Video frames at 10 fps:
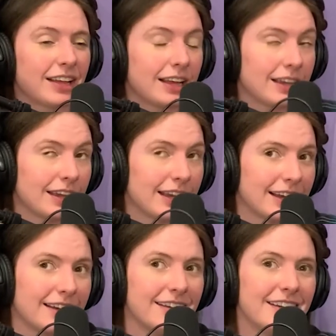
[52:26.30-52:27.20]

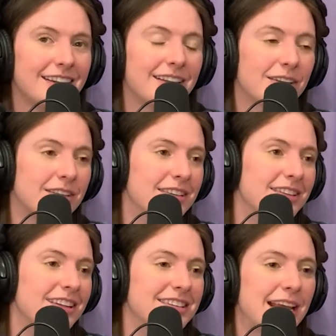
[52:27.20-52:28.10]
Yeah. It's in
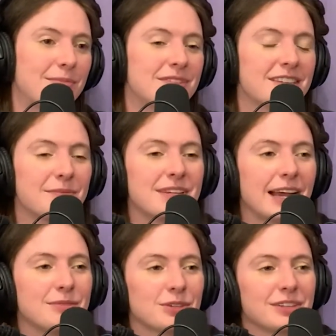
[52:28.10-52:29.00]
the same
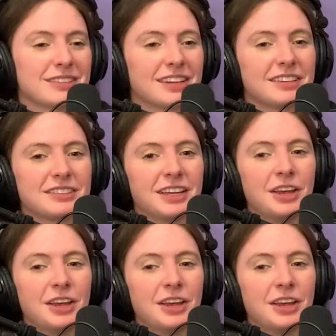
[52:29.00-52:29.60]
time zone as us.